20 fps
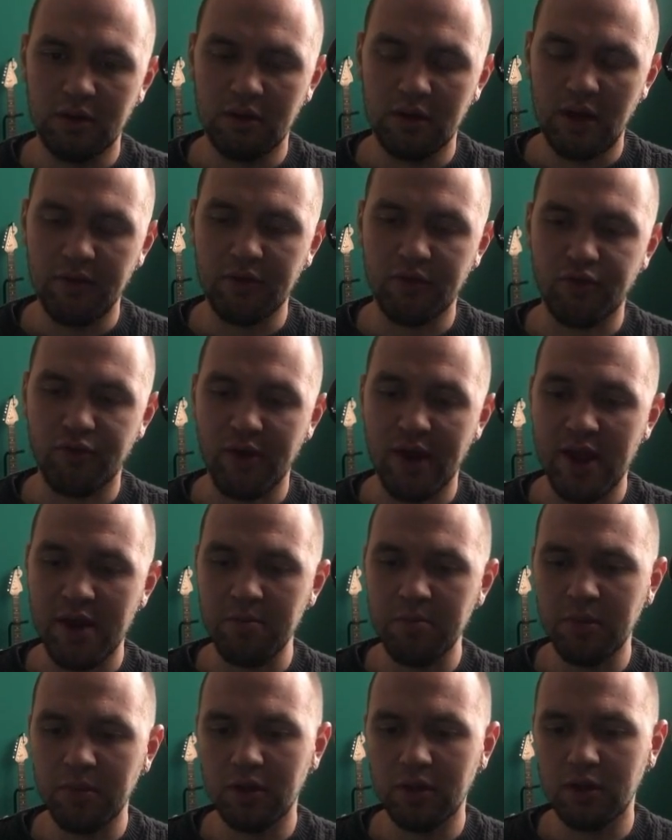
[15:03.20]
every
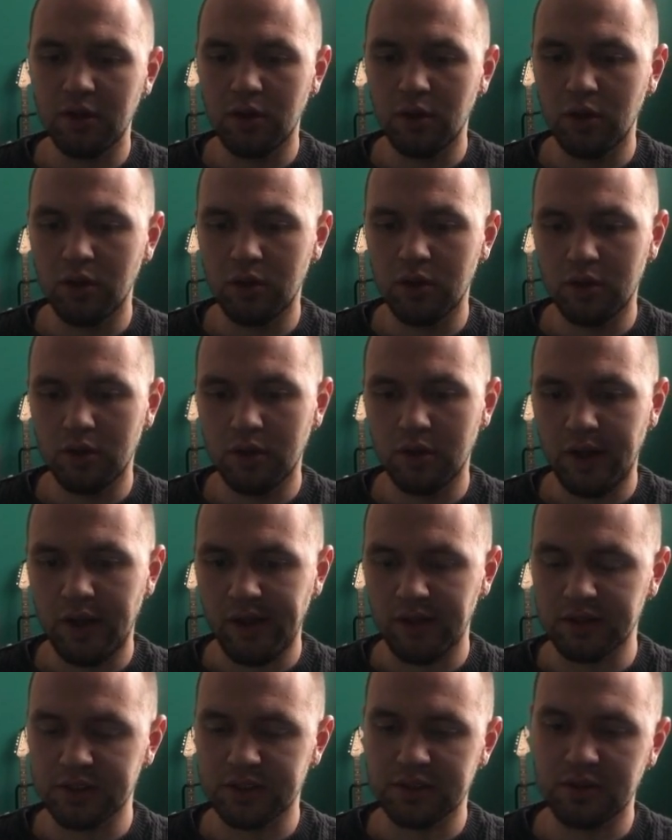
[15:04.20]
frame,
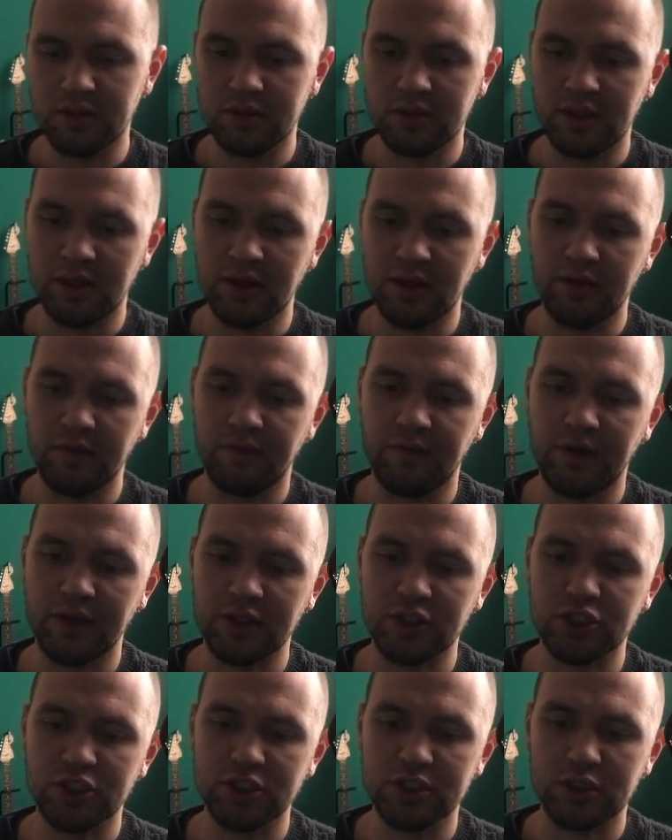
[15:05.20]
and the
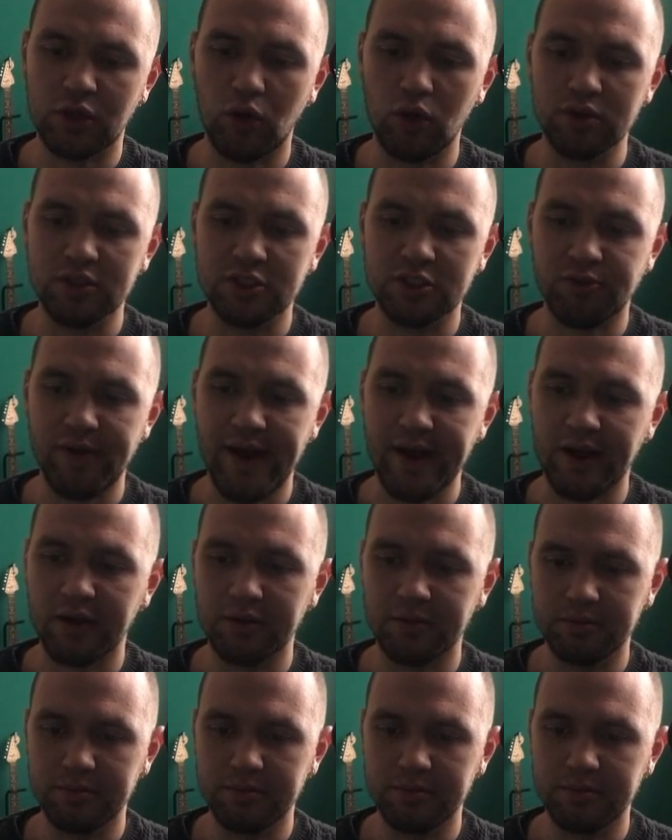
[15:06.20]
function is called track.